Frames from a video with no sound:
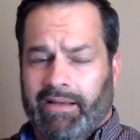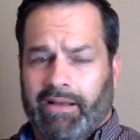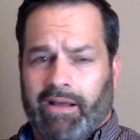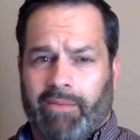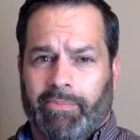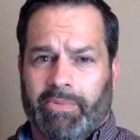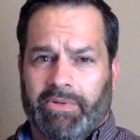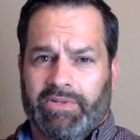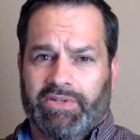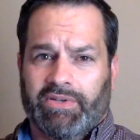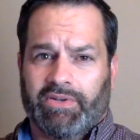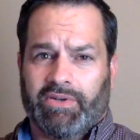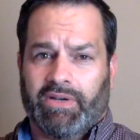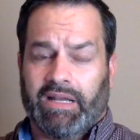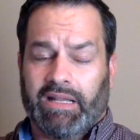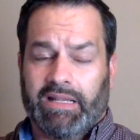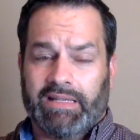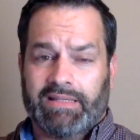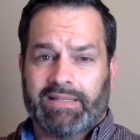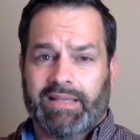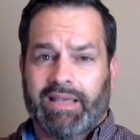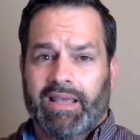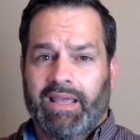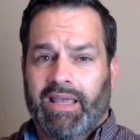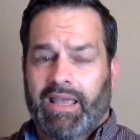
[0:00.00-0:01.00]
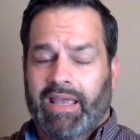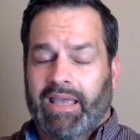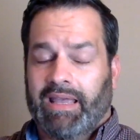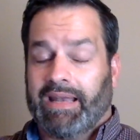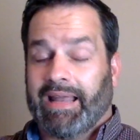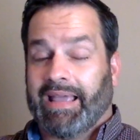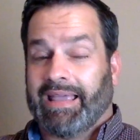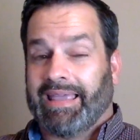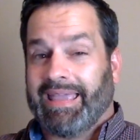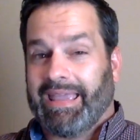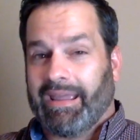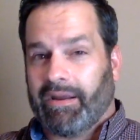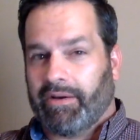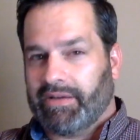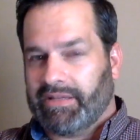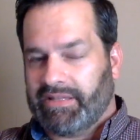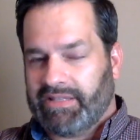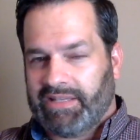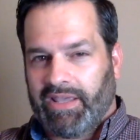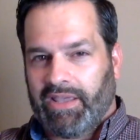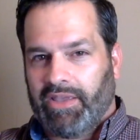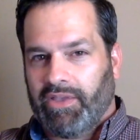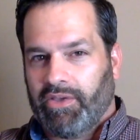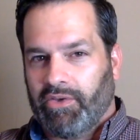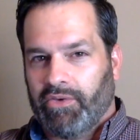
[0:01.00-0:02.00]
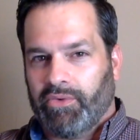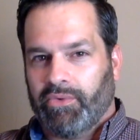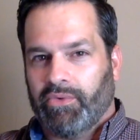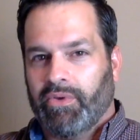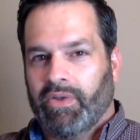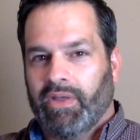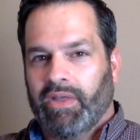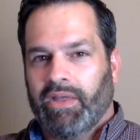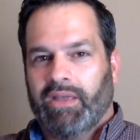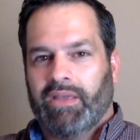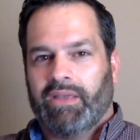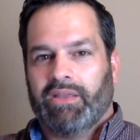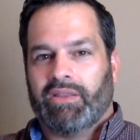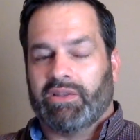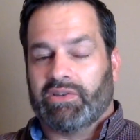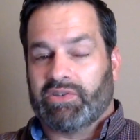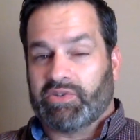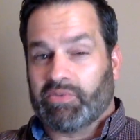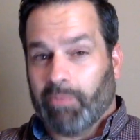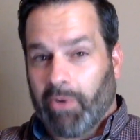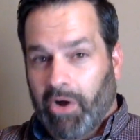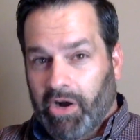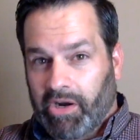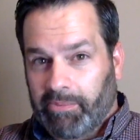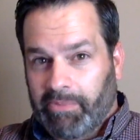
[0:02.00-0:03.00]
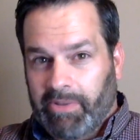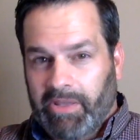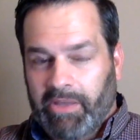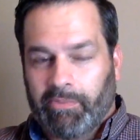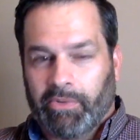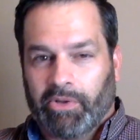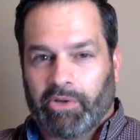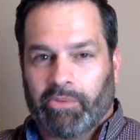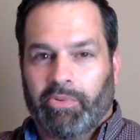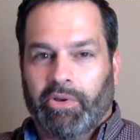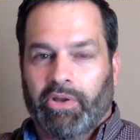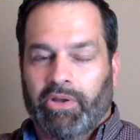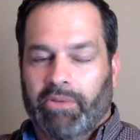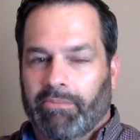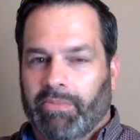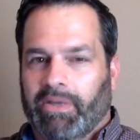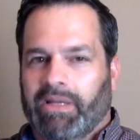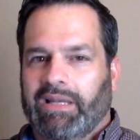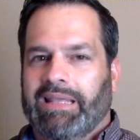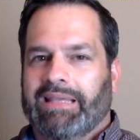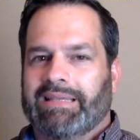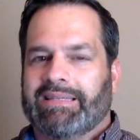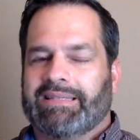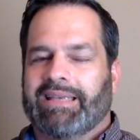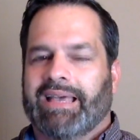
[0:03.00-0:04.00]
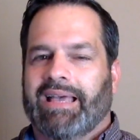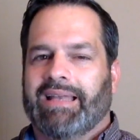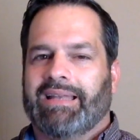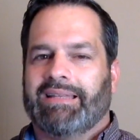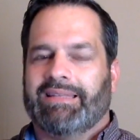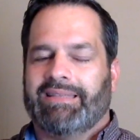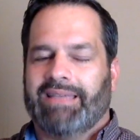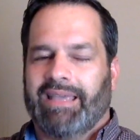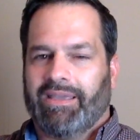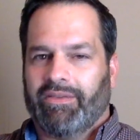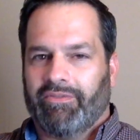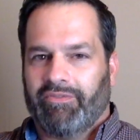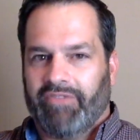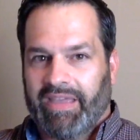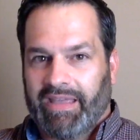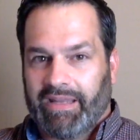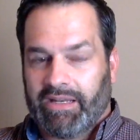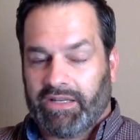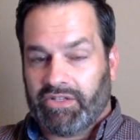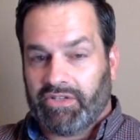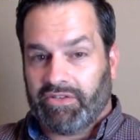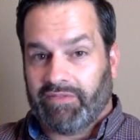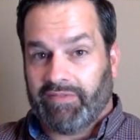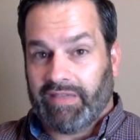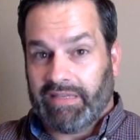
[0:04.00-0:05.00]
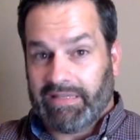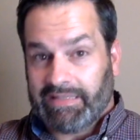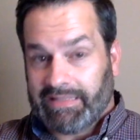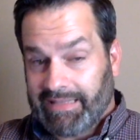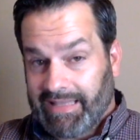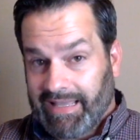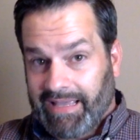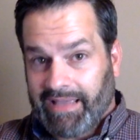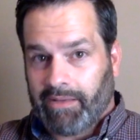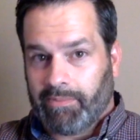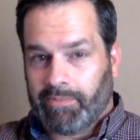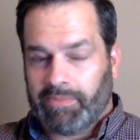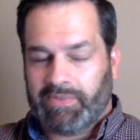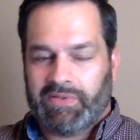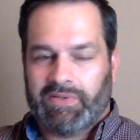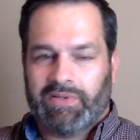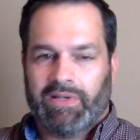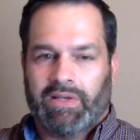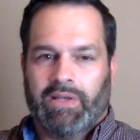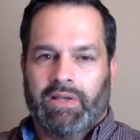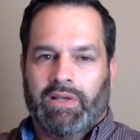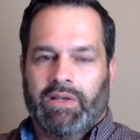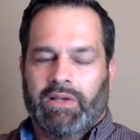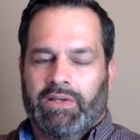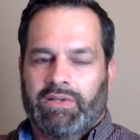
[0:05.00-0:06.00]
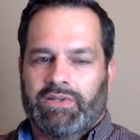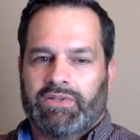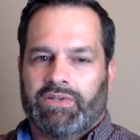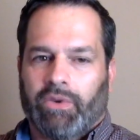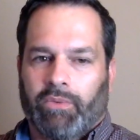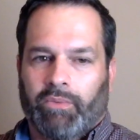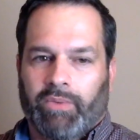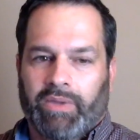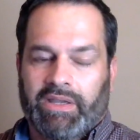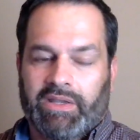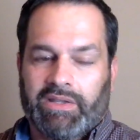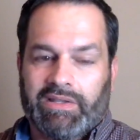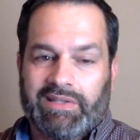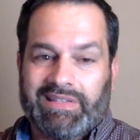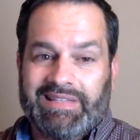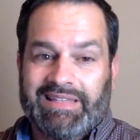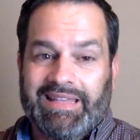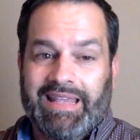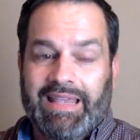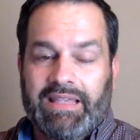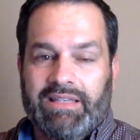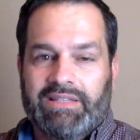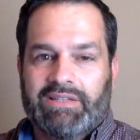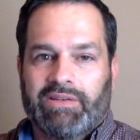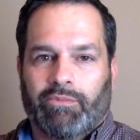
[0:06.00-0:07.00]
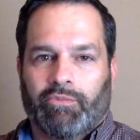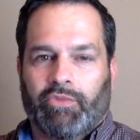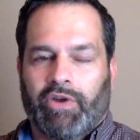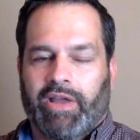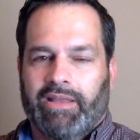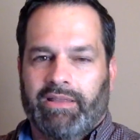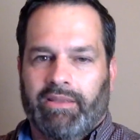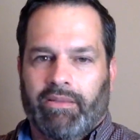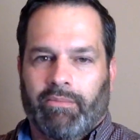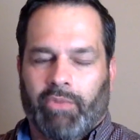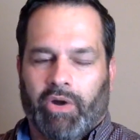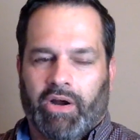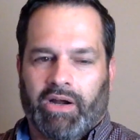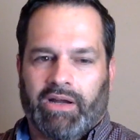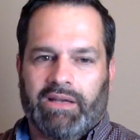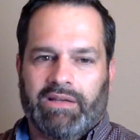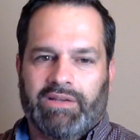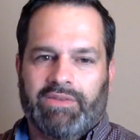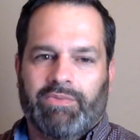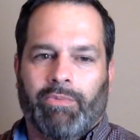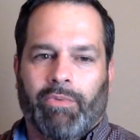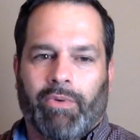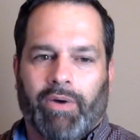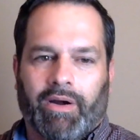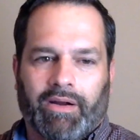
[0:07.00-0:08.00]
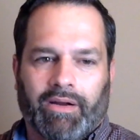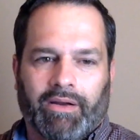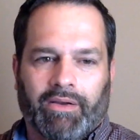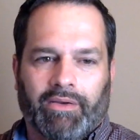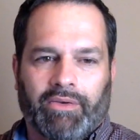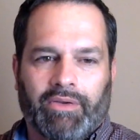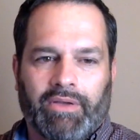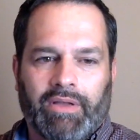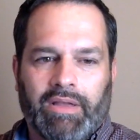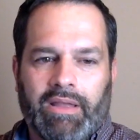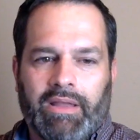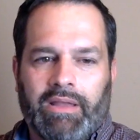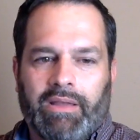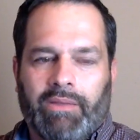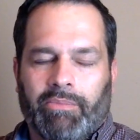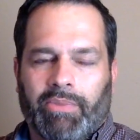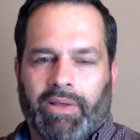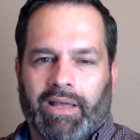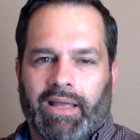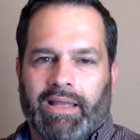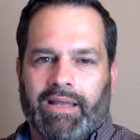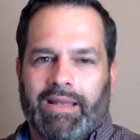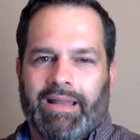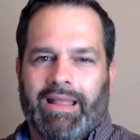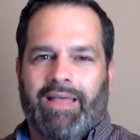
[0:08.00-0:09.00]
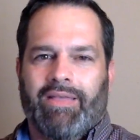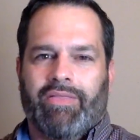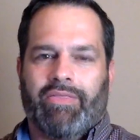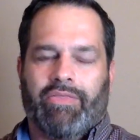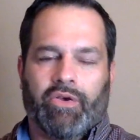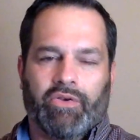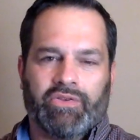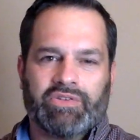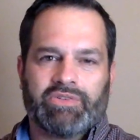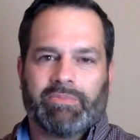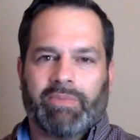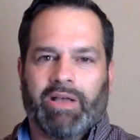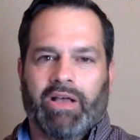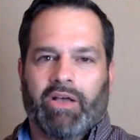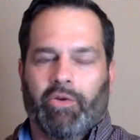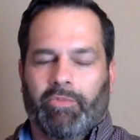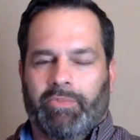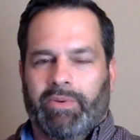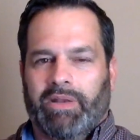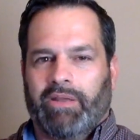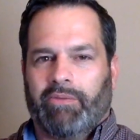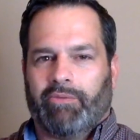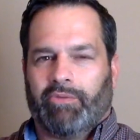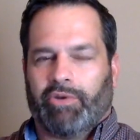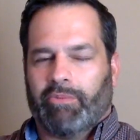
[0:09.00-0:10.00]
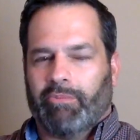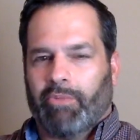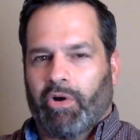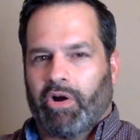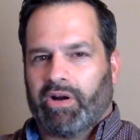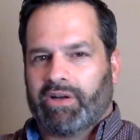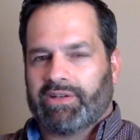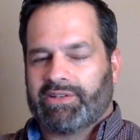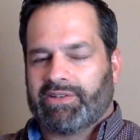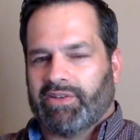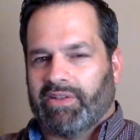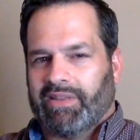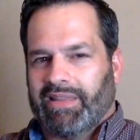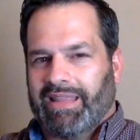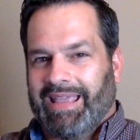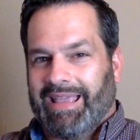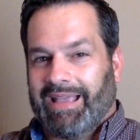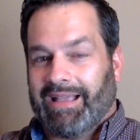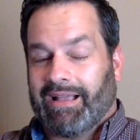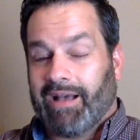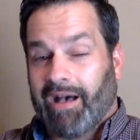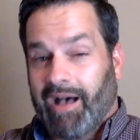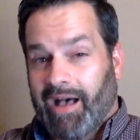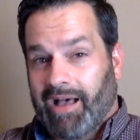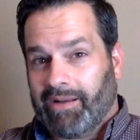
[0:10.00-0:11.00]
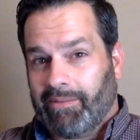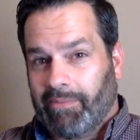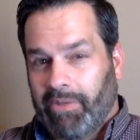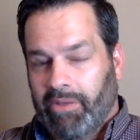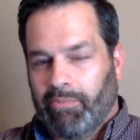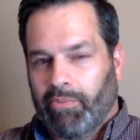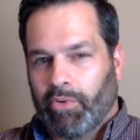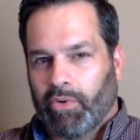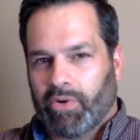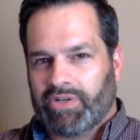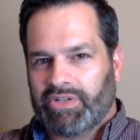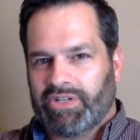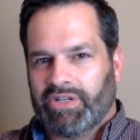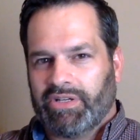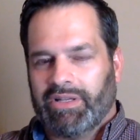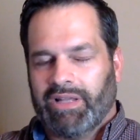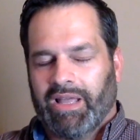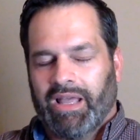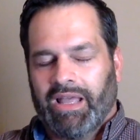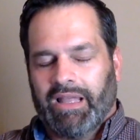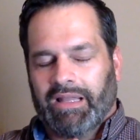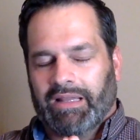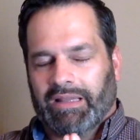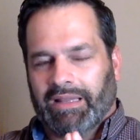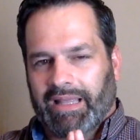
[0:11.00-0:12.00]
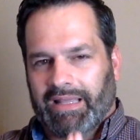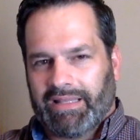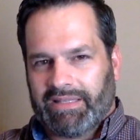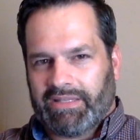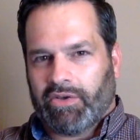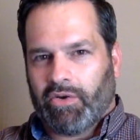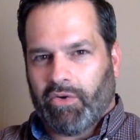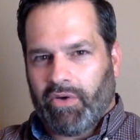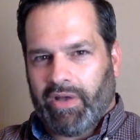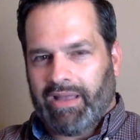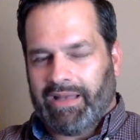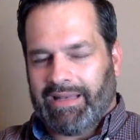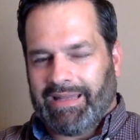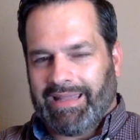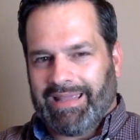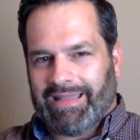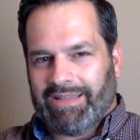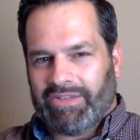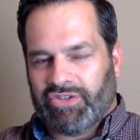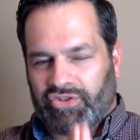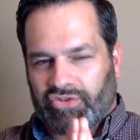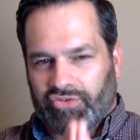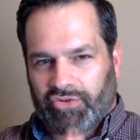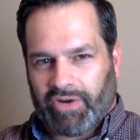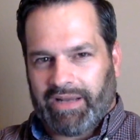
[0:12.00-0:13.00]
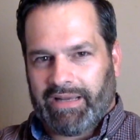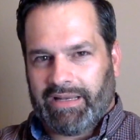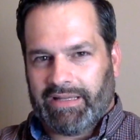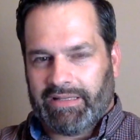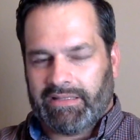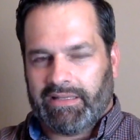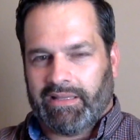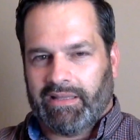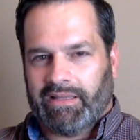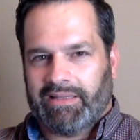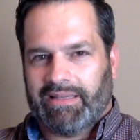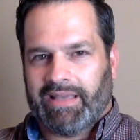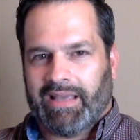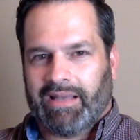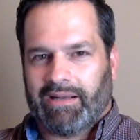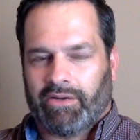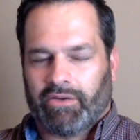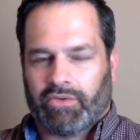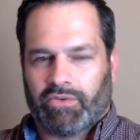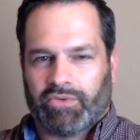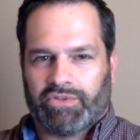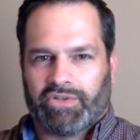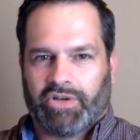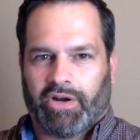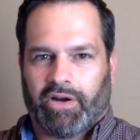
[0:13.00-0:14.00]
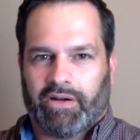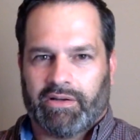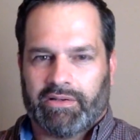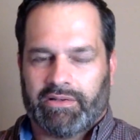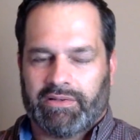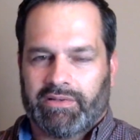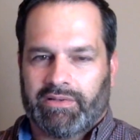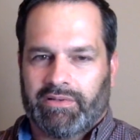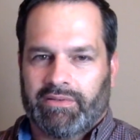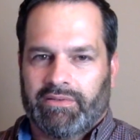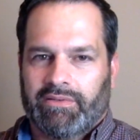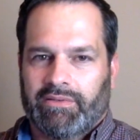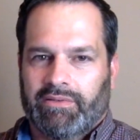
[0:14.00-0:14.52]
opportunities, and I guarantee you the smart people are putting money aside to take advantage of these dips. So we could see some red in the market tomorrow, but those are my opening remarks on the economy portion. Let's go ahead and get straight into the technical charts.